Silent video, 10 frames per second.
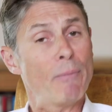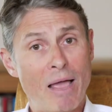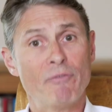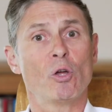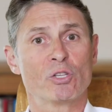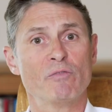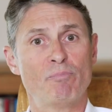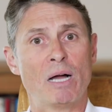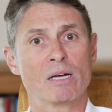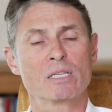And we have lots
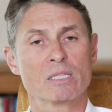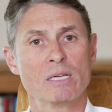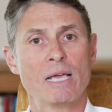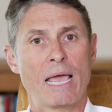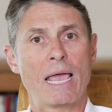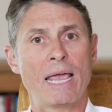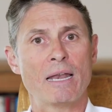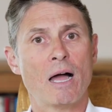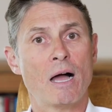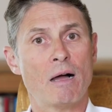of bugs
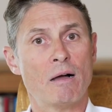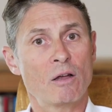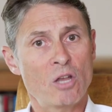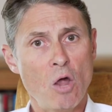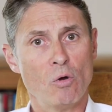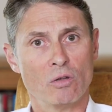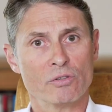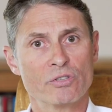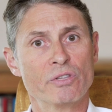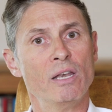in our
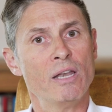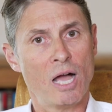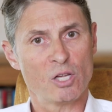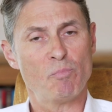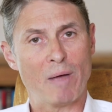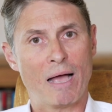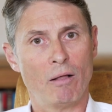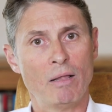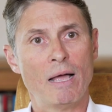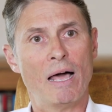colons, the large
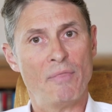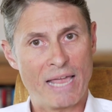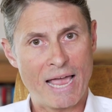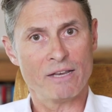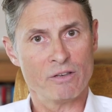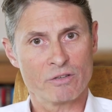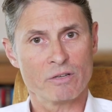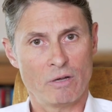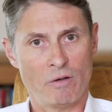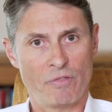bowel at the end
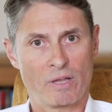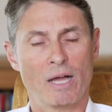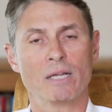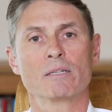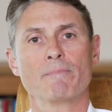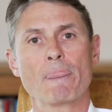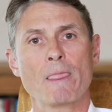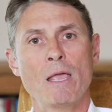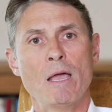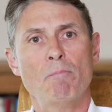of the gut.
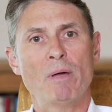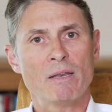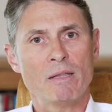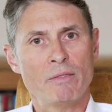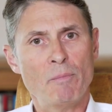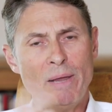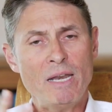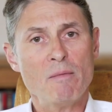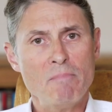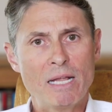But the bit
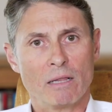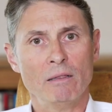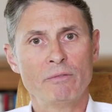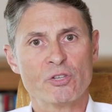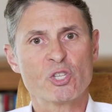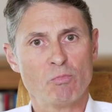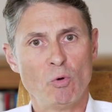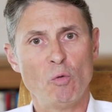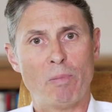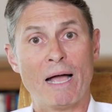in the middle, the
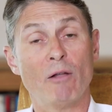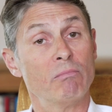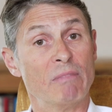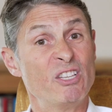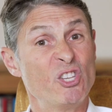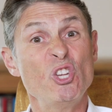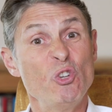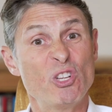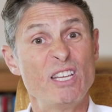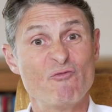small bowel, is
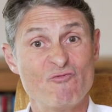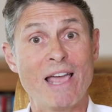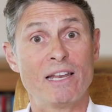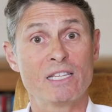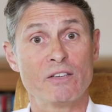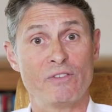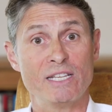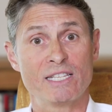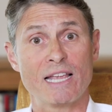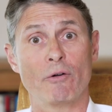usually relatively
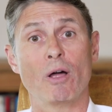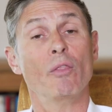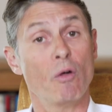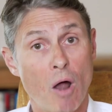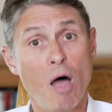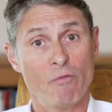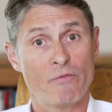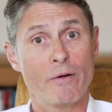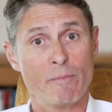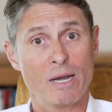sterile. There
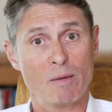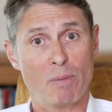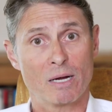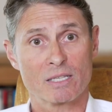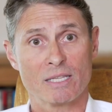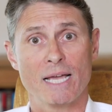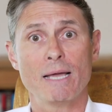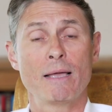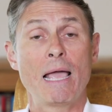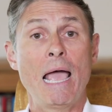aren't very many bugs
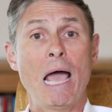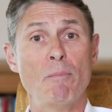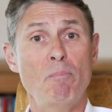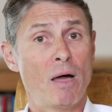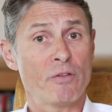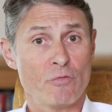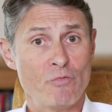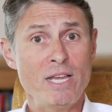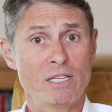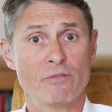there. And part of the
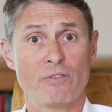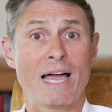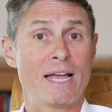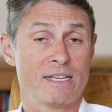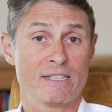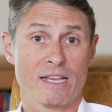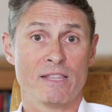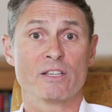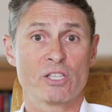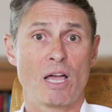reason for that is that
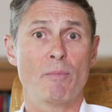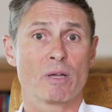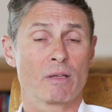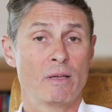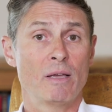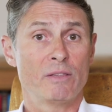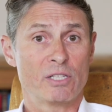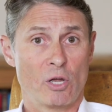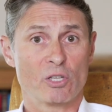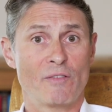in the stomach,
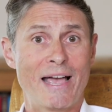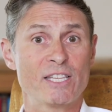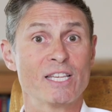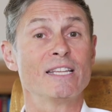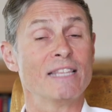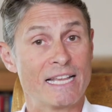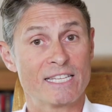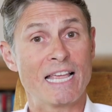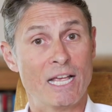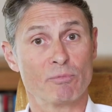there's lots of acid, and
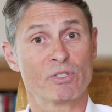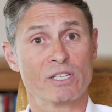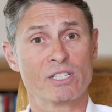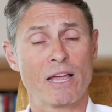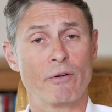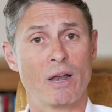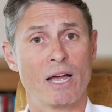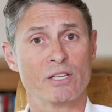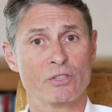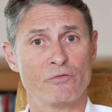that helps to
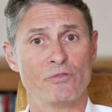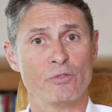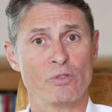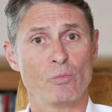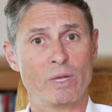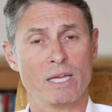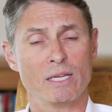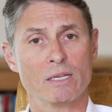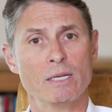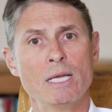sterilize the food that we
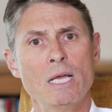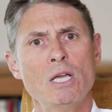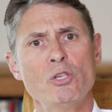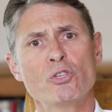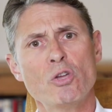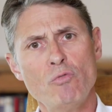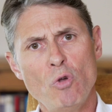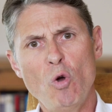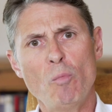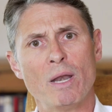eat. So
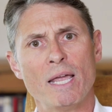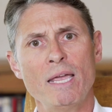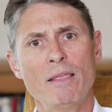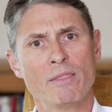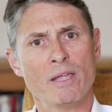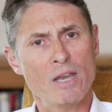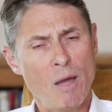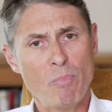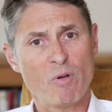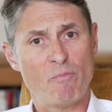normally, the
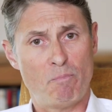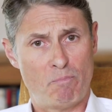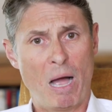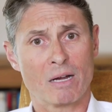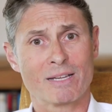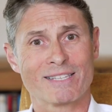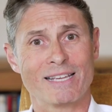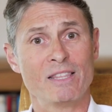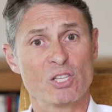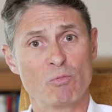number of bugs
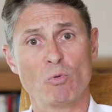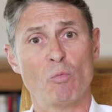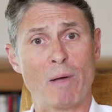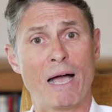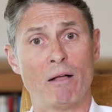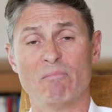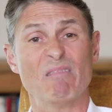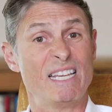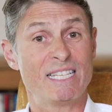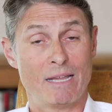in the small
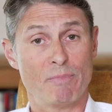bowel is